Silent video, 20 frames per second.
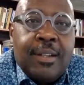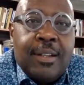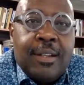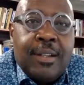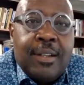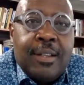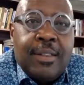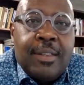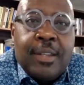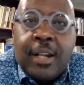
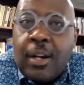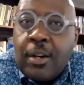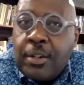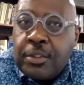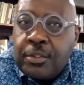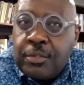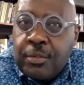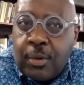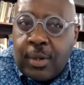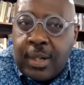then I heard his
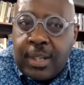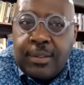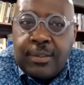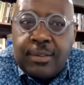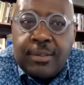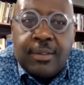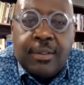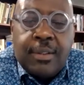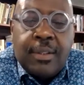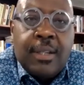voice.
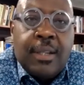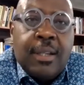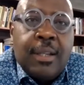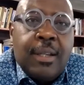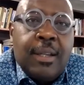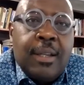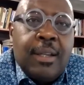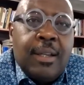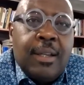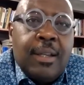
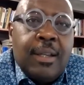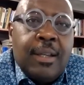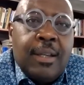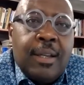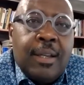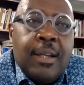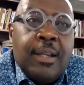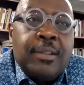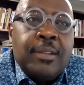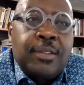
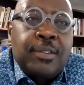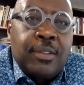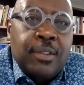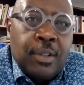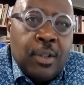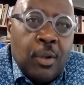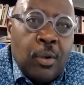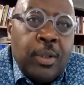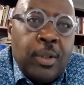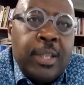And
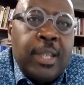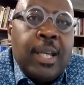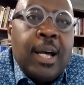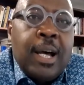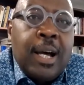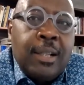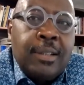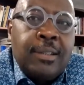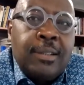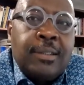slowly
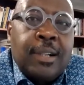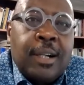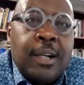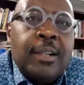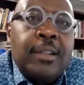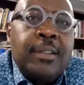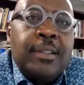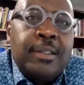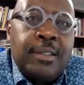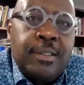I started
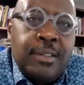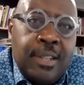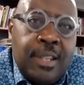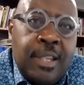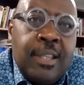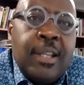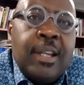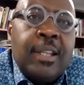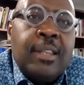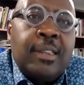to see
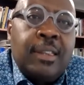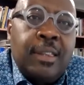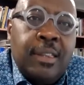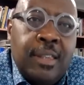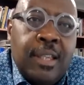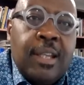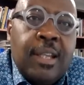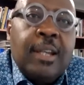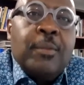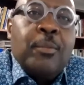that
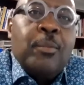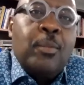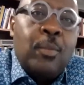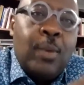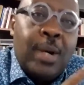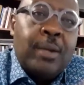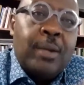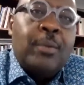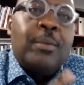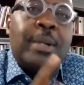
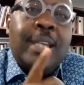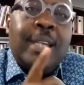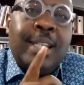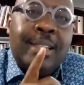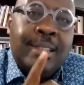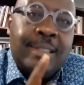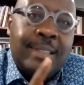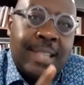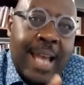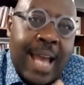what
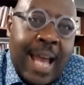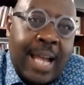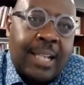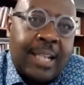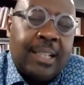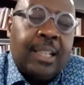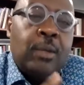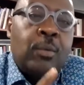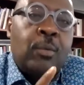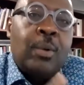
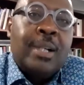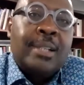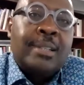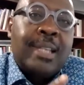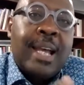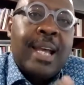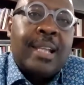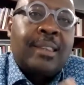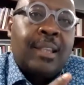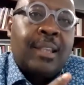exactly was
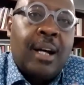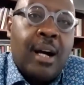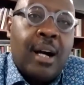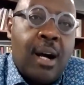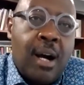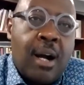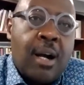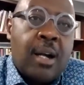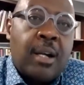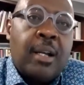at the
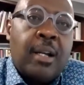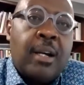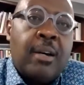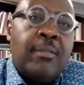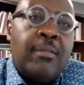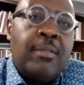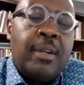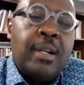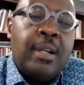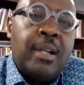heart of
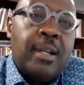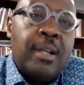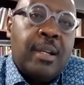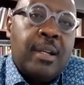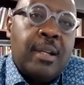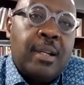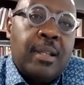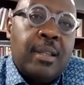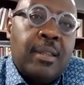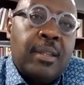
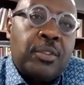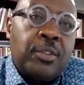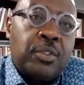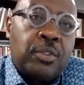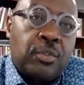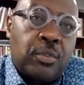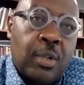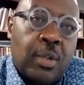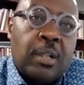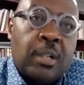the
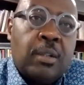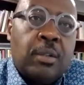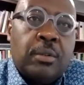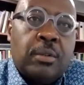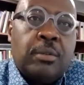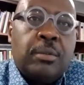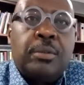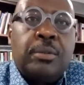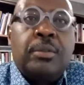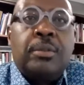
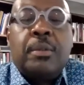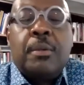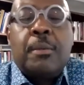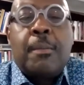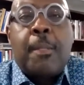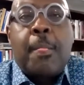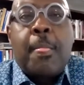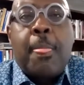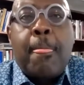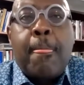struggles
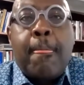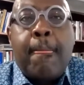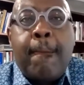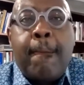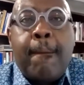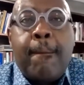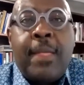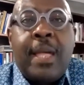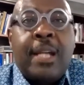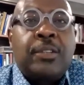
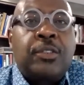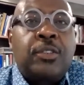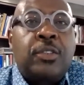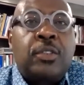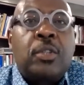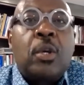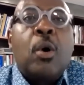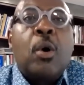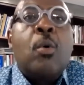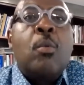that
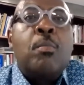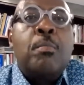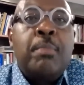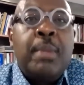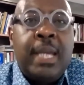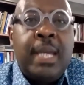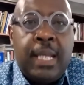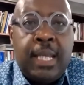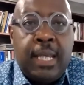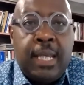so
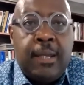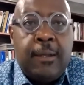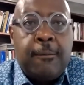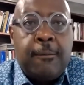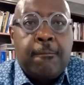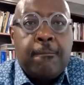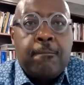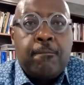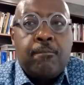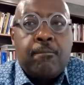many
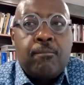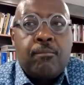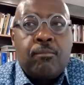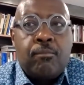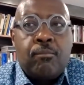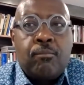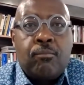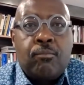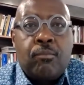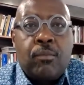
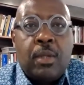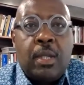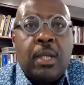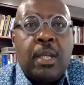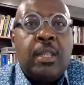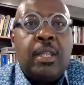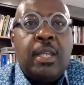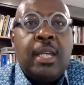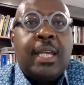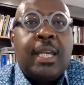in
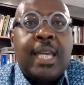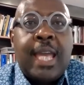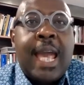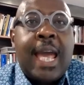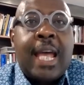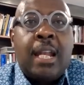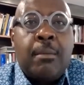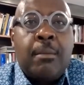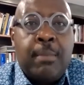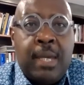the
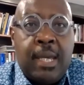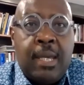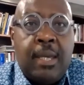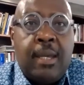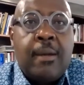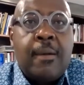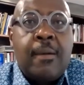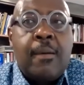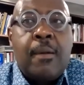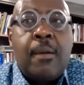academy
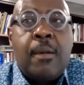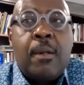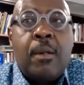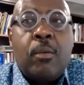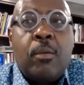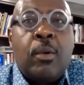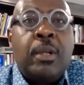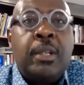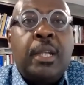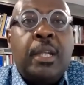were
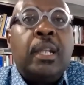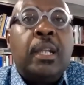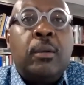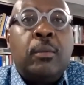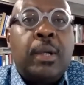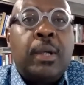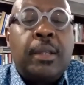dealing with.